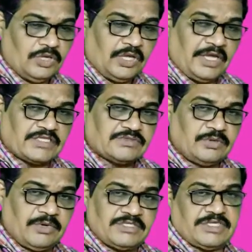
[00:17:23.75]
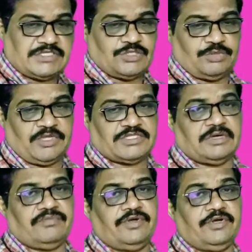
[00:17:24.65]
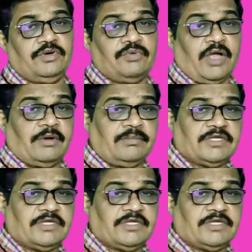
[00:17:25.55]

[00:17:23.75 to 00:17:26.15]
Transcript: x1 plus x2 plus f into y1